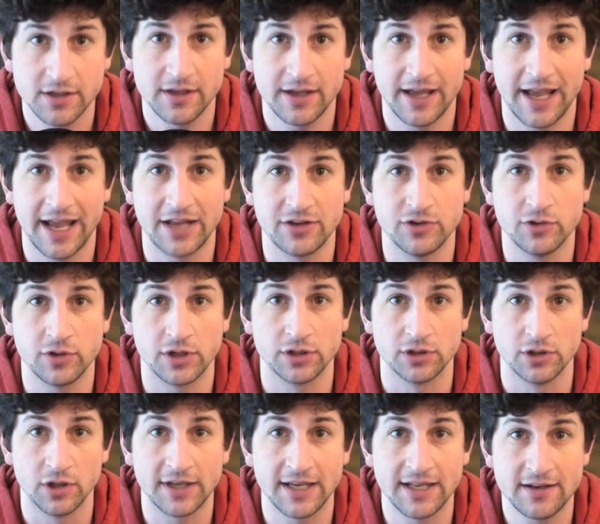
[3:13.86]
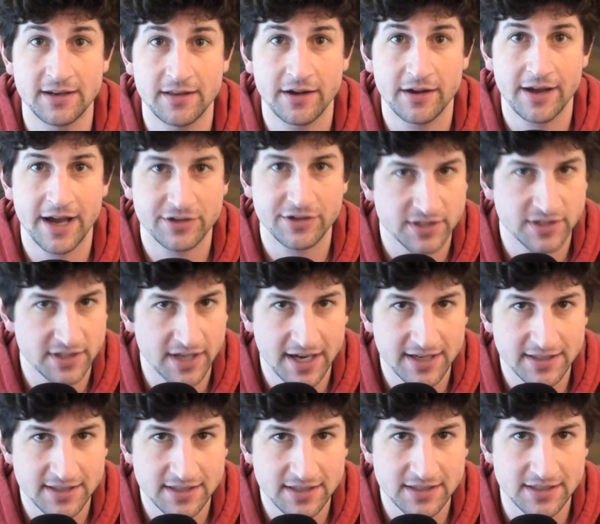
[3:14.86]
and you could look into their
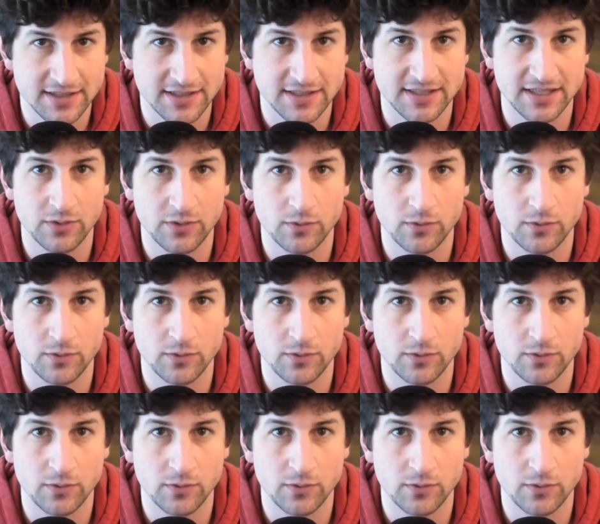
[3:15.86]
exercises and see